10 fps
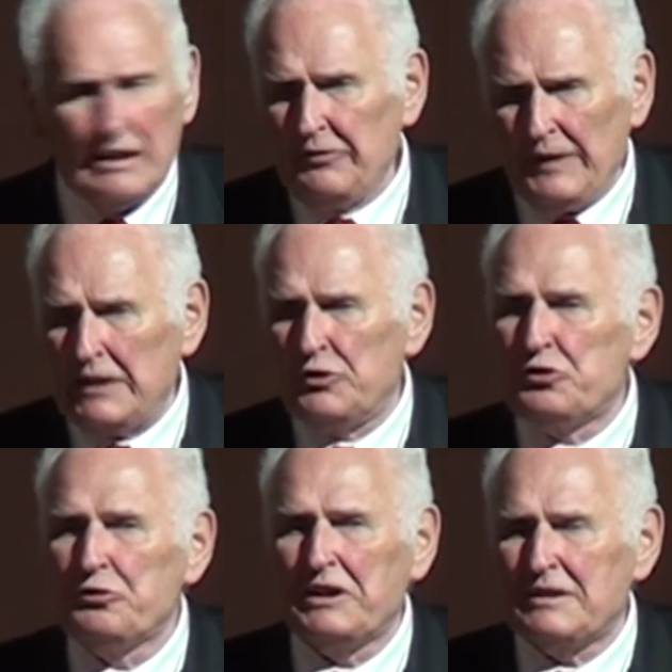In fact, you
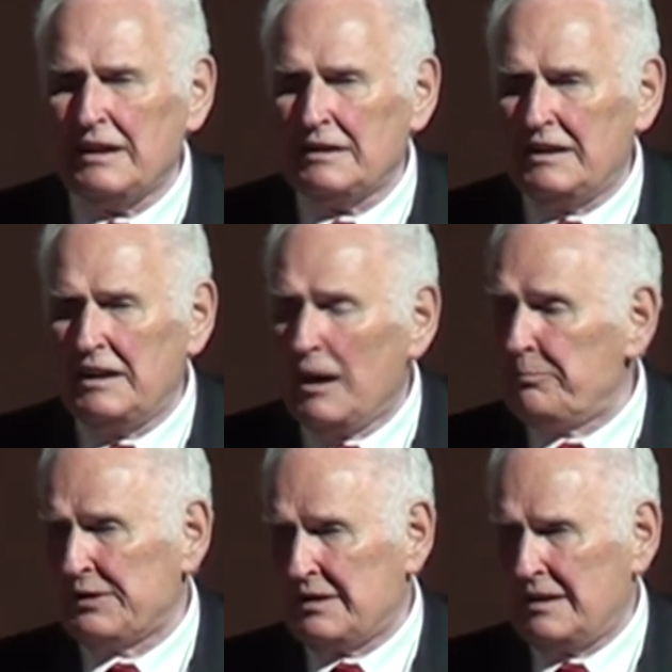do exactly the
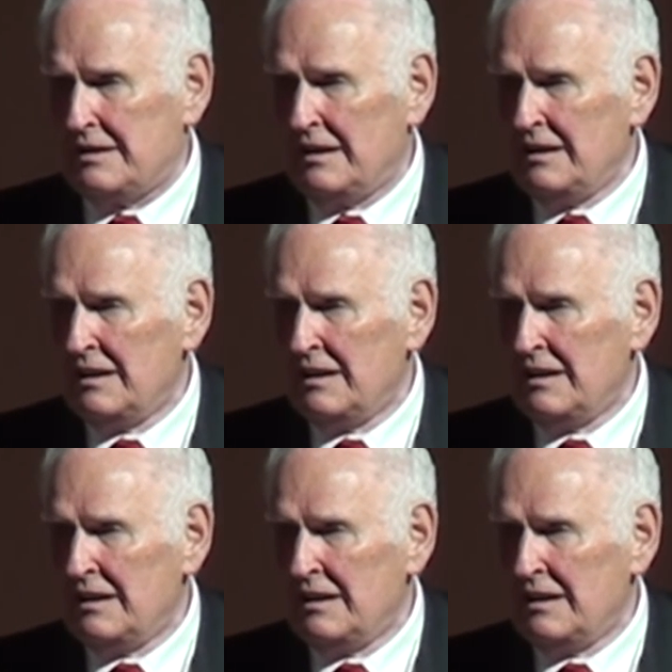opposite.